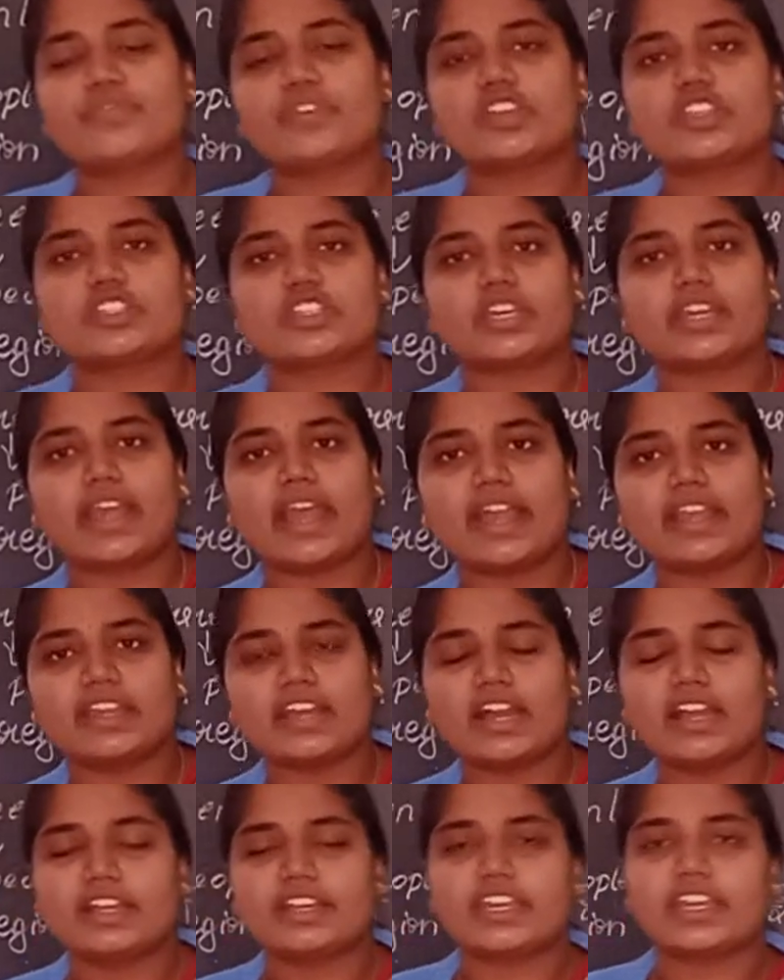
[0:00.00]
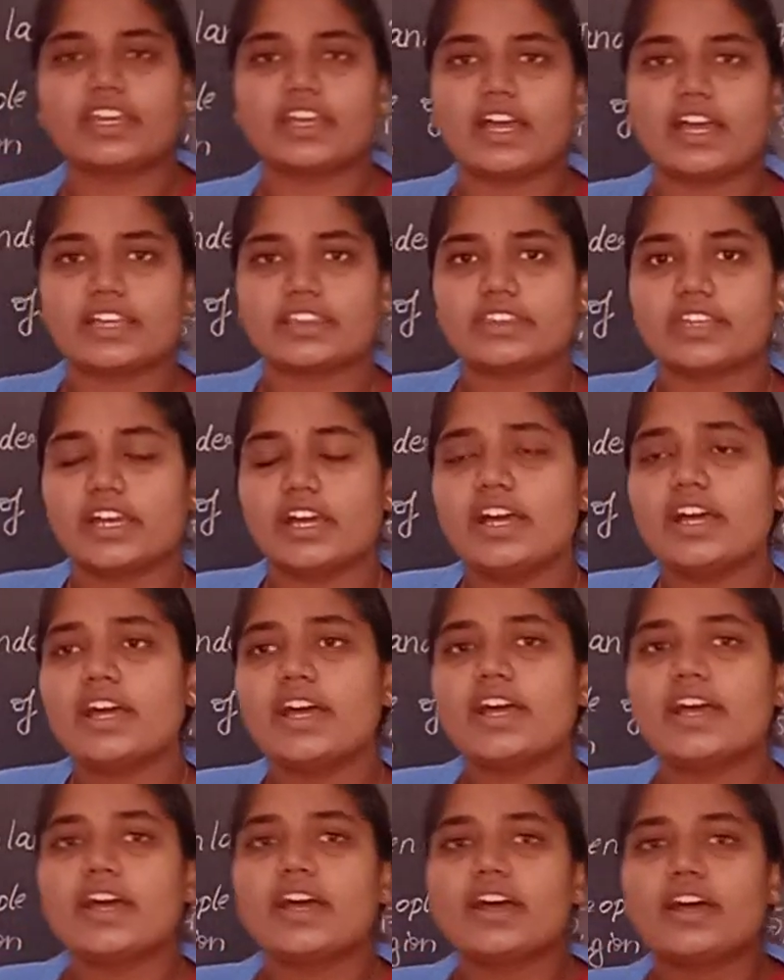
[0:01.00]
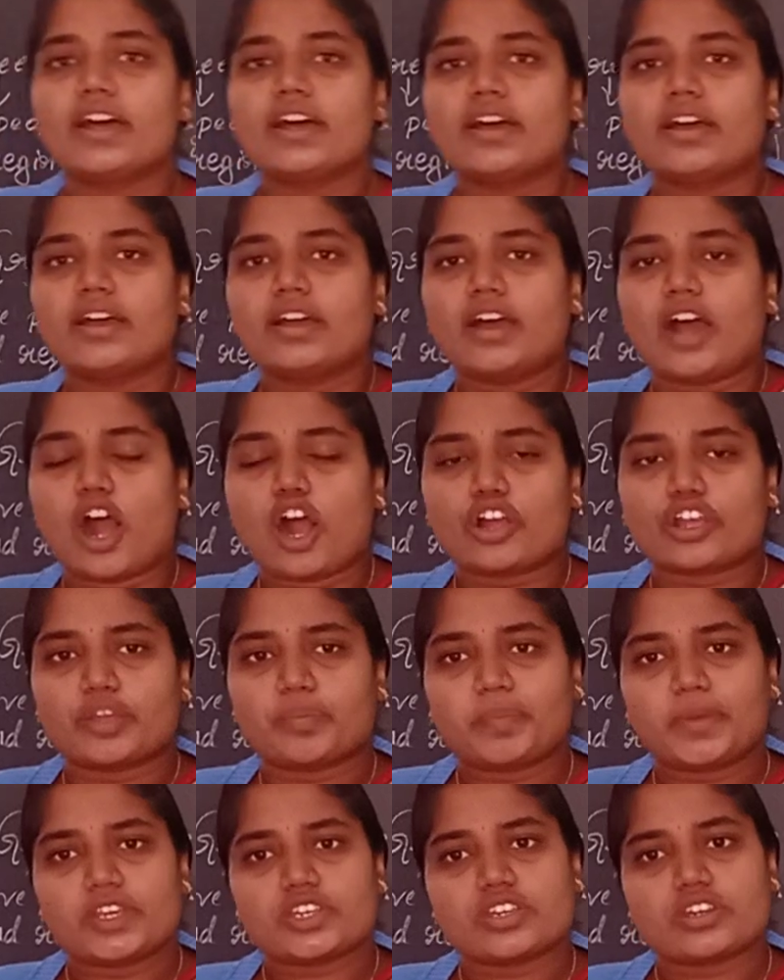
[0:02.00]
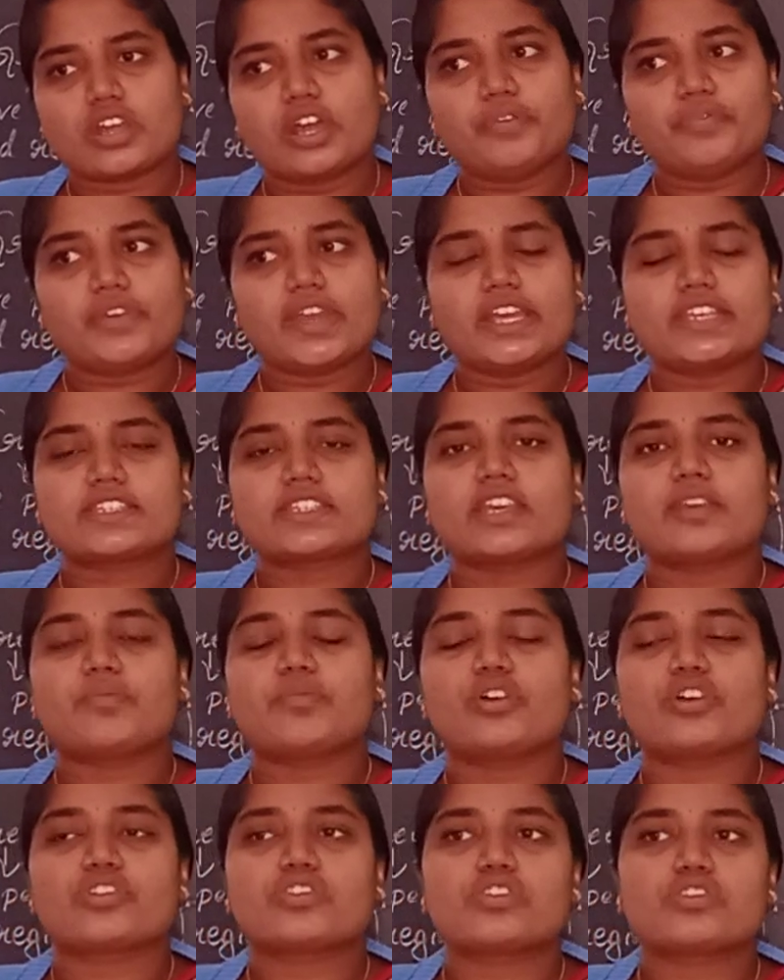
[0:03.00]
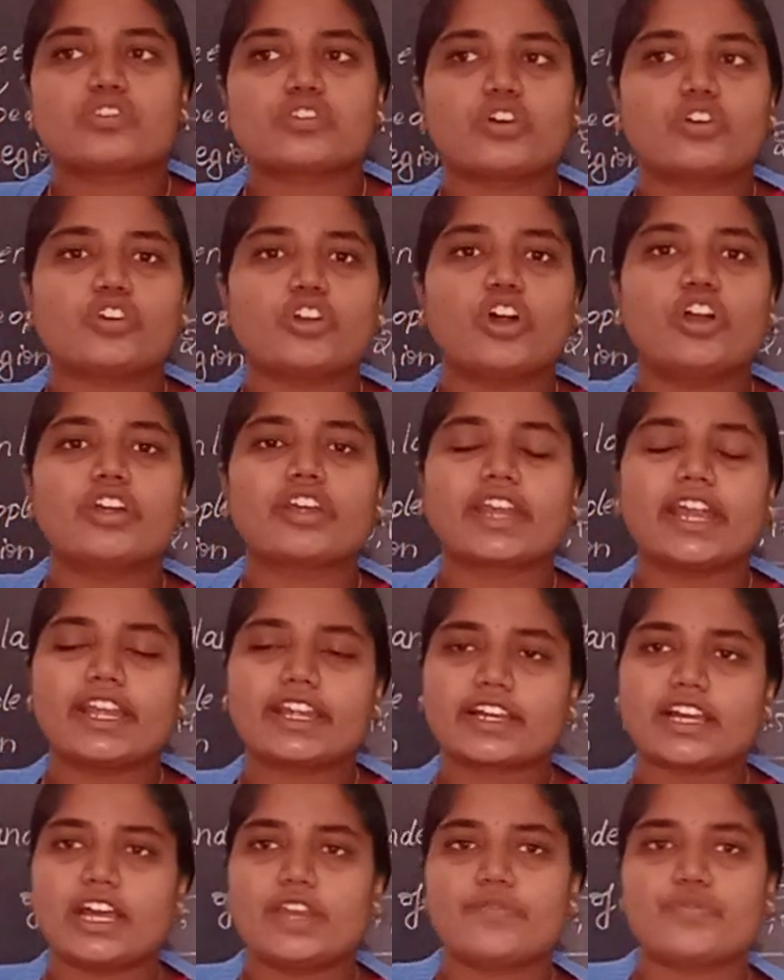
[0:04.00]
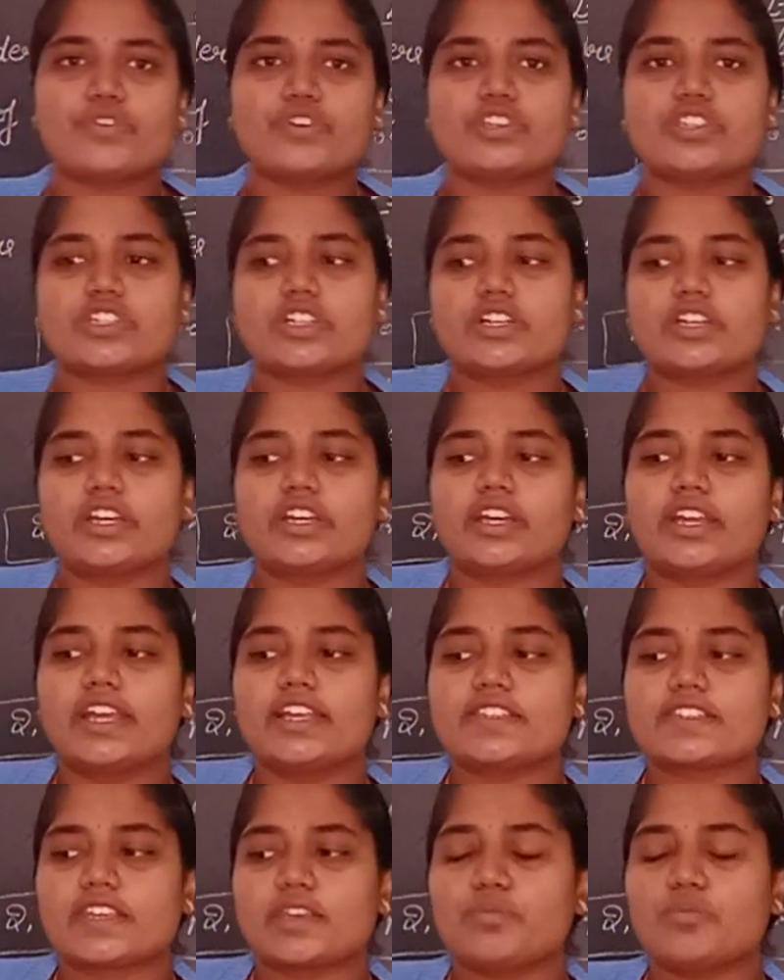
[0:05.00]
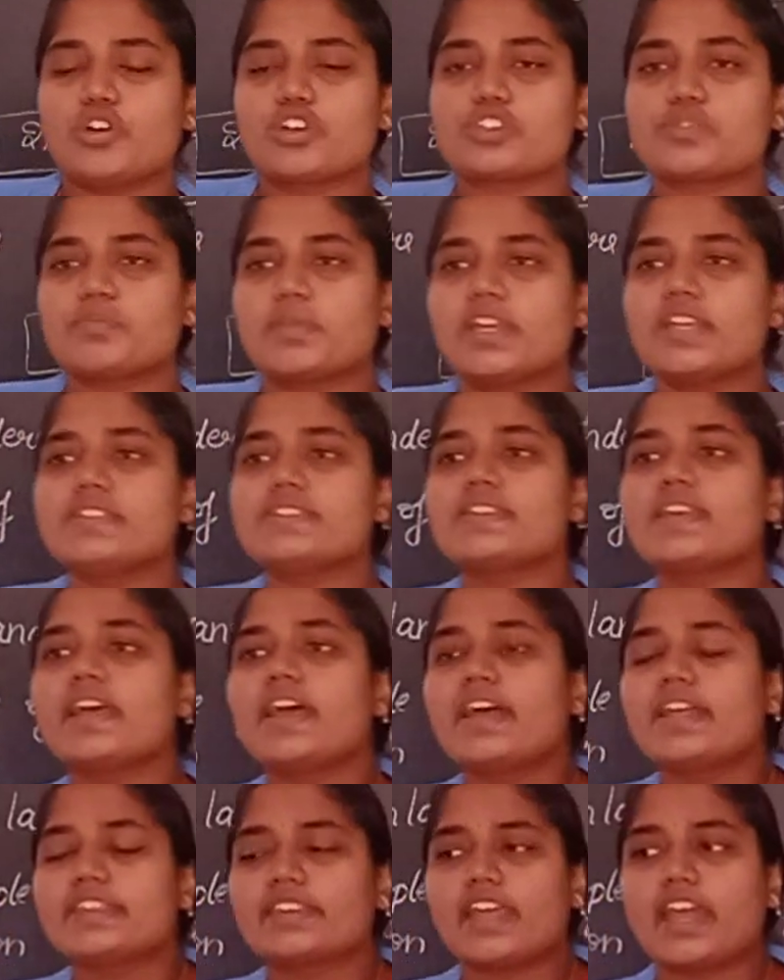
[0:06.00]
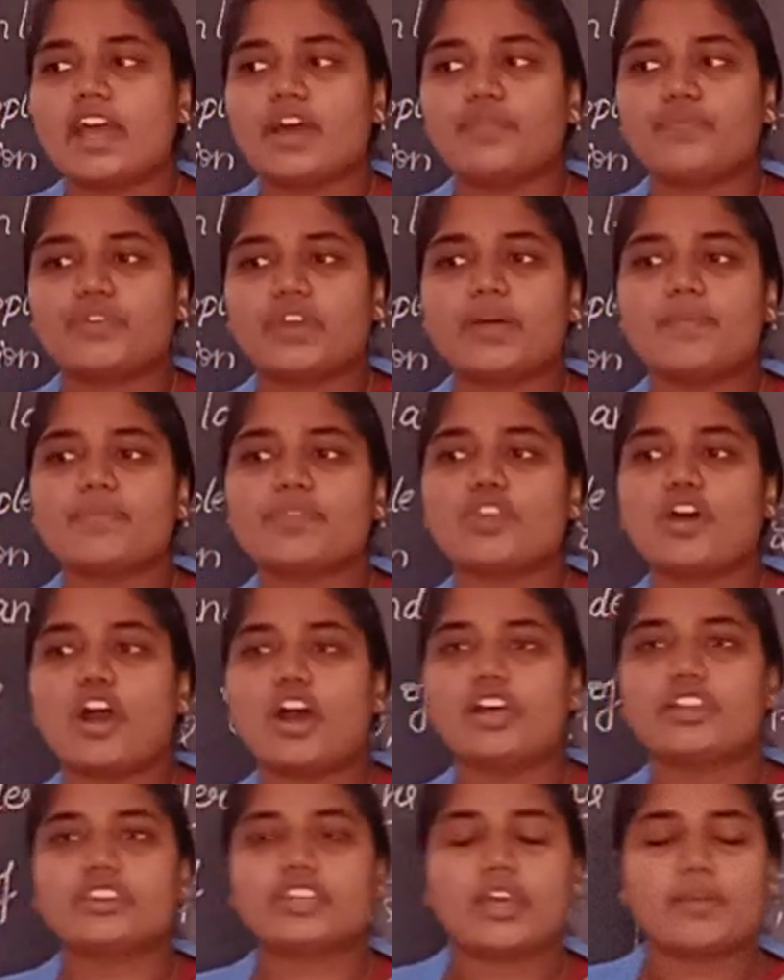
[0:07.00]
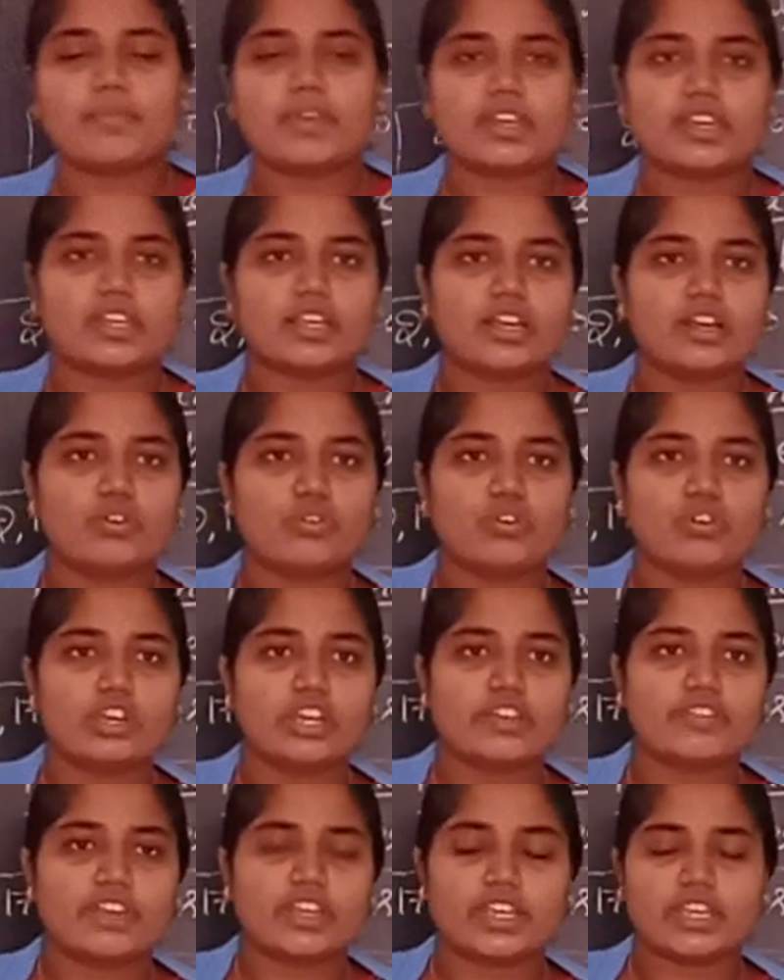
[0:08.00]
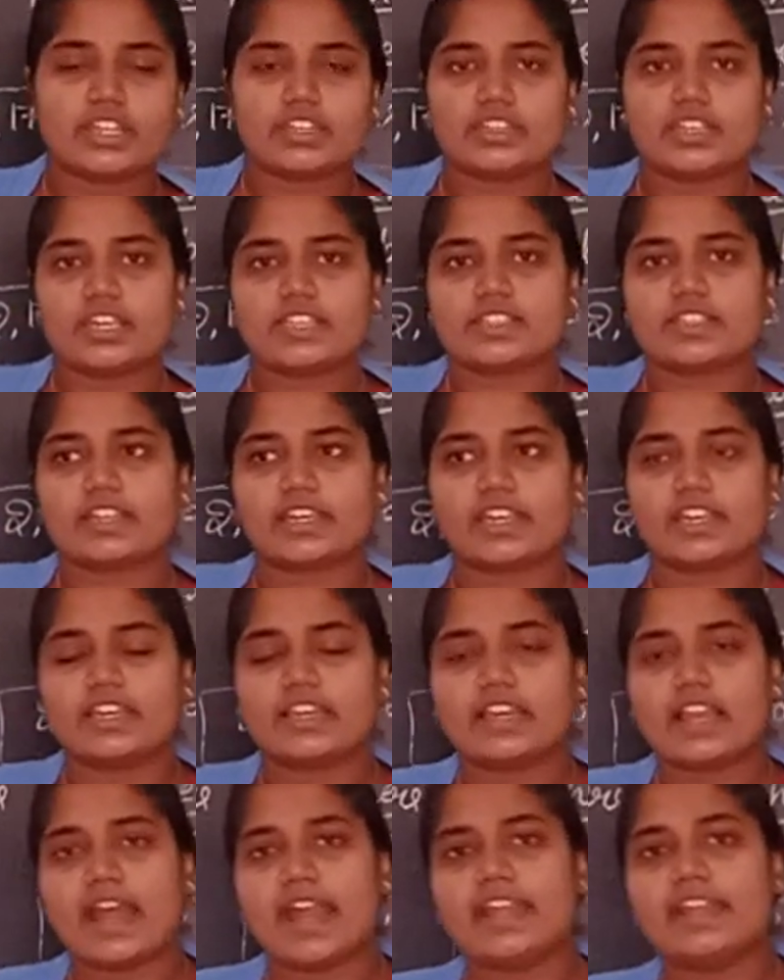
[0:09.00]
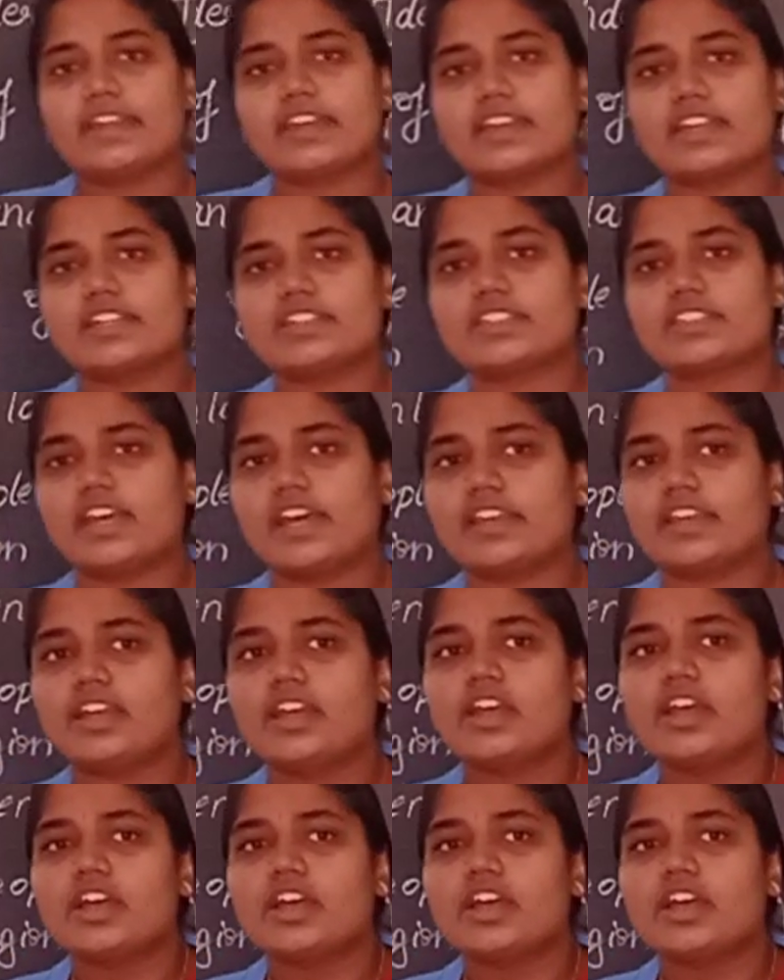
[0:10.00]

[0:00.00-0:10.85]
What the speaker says: Fishing and hunting are the occupation of Eskimos. So don't get confused, children. Eskimos means they are from North America who living in this Greenland region.